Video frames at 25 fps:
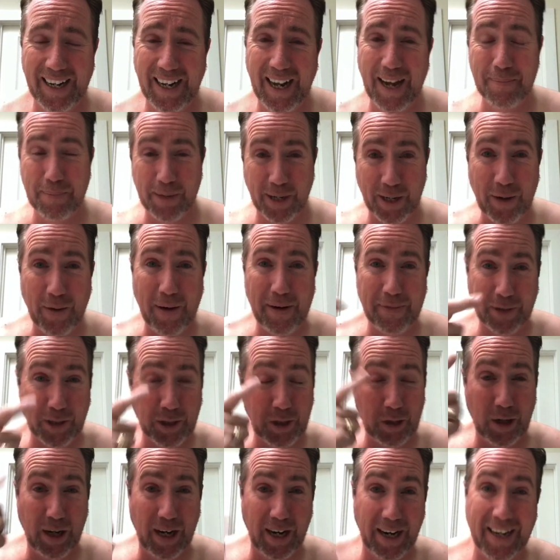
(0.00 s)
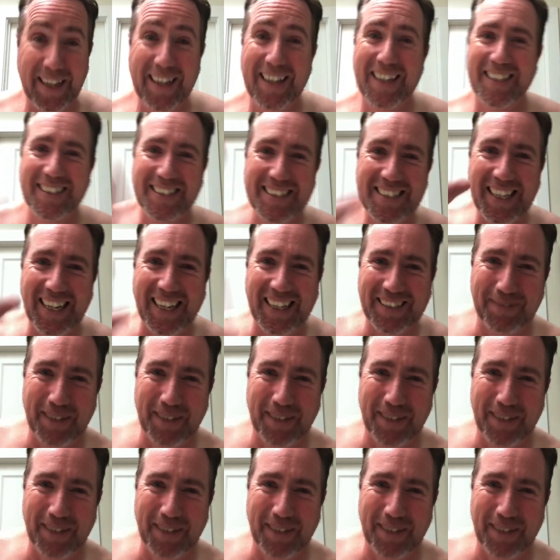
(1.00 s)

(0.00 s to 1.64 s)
I'm gonna go have a cry. See you,